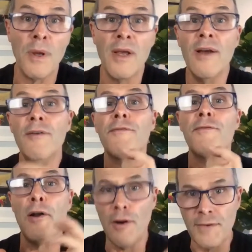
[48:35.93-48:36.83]
front
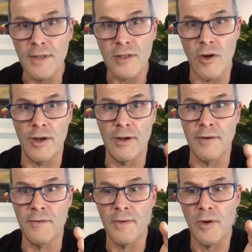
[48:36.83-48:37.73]
office kind of
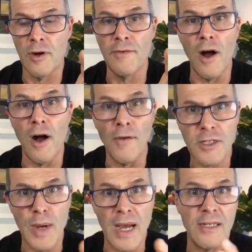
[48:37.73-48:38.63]
office
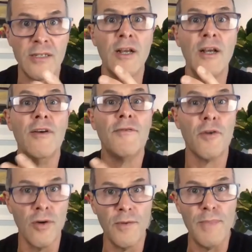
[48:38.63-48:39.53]
space for
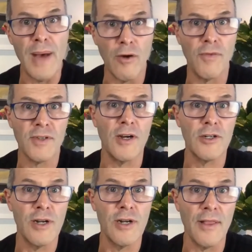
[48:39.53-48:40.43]
back office
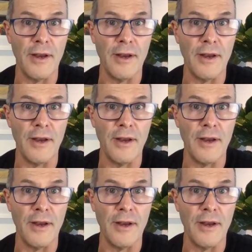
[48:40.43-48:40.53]
functionality.